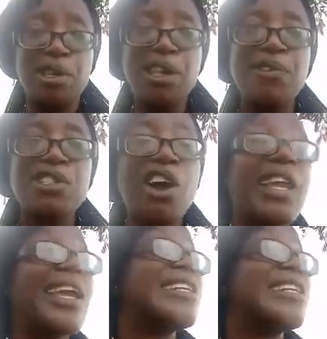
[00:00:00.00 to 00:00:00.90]
if it's
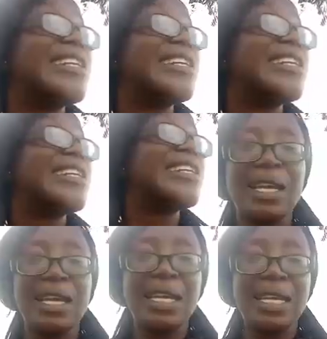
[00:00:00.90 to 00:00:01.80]
not getting water,
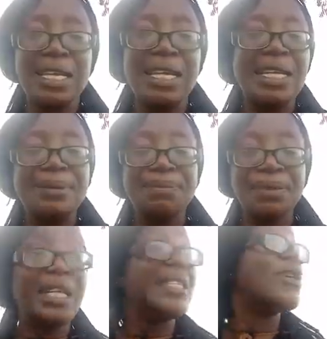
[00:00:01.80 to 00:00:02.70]
the